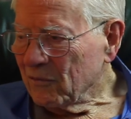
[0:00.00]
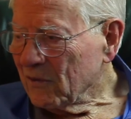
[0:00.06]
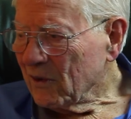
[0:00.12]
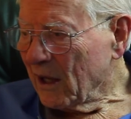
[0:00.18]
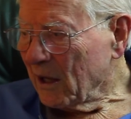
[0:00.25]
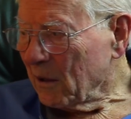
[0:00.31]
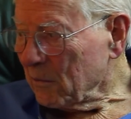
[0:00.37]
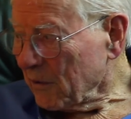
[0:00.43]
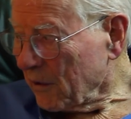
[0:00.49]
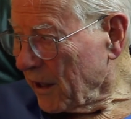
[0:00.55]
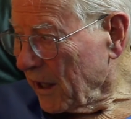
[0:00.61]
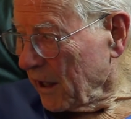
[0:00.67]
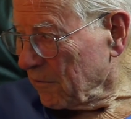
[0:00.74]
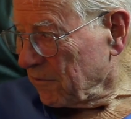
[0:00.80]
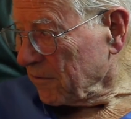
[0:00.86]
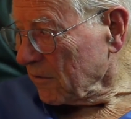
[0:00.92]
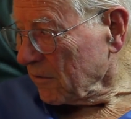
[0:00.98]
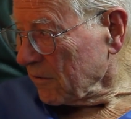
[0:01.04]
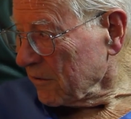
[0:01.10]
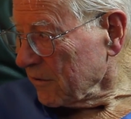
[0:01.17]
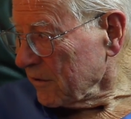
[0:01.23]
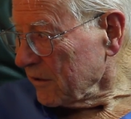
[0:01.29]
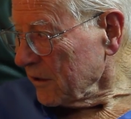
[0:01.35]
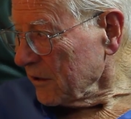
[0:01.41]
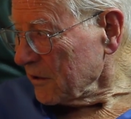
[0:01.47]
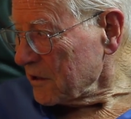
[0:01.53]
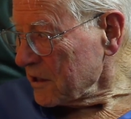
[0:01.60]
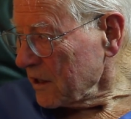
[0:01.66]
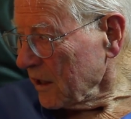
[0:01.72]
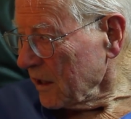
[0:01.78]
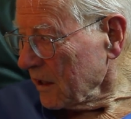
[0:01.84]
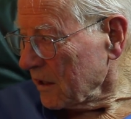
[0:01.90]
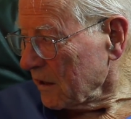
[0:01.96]
am grateful. You
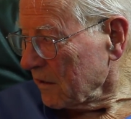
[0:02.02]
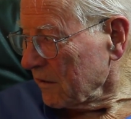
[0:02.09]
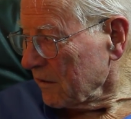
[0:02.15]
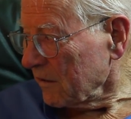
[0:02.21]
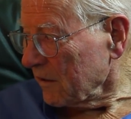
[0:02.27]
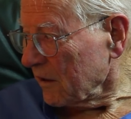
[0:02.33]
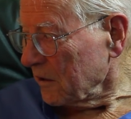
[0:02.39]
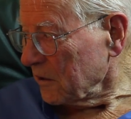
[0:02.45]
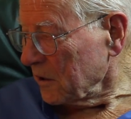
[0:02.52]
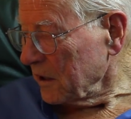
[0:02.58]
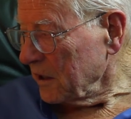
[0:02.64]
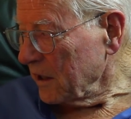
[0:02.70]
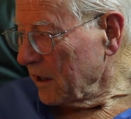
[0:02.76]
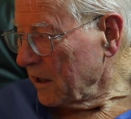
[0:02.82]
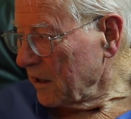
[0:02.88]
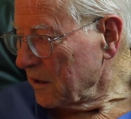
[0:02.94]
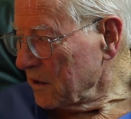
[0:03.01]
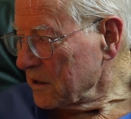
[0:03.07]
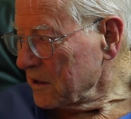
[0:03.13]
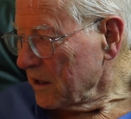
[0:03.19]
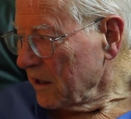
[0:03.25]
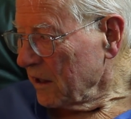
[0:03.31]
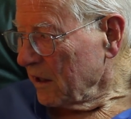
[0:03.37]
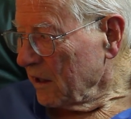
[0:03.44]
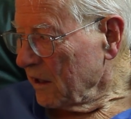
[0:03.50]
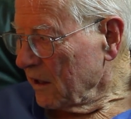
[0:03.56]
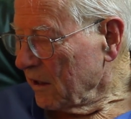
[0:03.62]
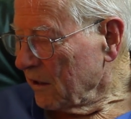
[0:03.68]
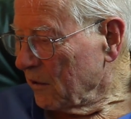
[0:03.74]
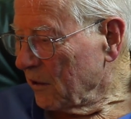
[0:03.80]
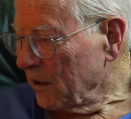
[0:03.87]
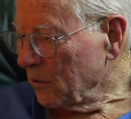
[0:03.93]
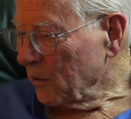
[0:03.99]
see the good years
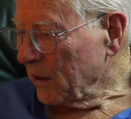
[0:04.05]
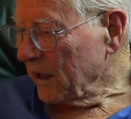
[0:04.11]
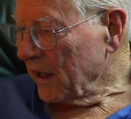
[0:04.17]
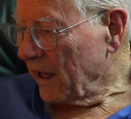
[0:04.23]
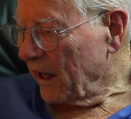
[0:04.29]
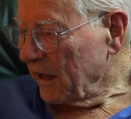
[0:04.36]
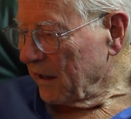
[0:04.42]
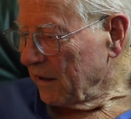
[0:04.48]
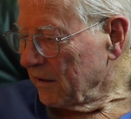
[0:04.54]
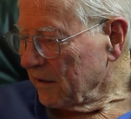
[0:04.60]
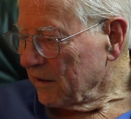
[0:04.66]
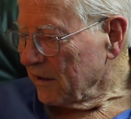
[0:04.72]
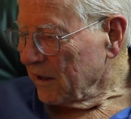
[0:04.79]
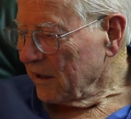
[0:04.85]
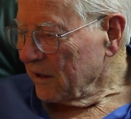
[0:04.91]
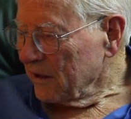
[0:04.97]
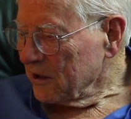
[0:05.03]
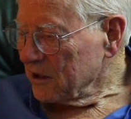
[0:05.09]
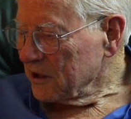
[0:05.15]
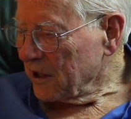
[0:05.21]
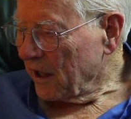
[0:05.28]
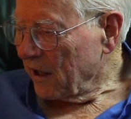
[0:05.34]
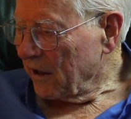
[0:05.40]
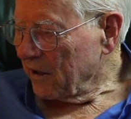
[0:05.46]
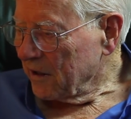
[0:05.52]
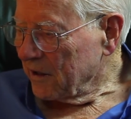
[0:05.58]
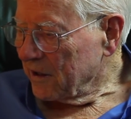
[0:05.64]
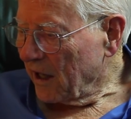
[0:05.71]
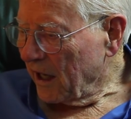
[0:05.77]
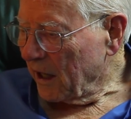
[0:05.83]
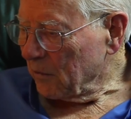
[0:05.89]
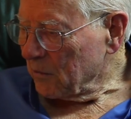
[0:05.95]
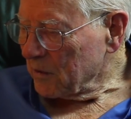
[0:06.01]
when we had shared
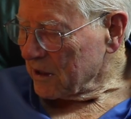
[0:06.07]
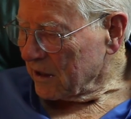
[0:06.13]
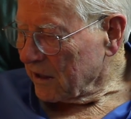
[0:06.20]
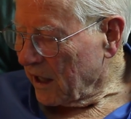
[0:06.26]
times in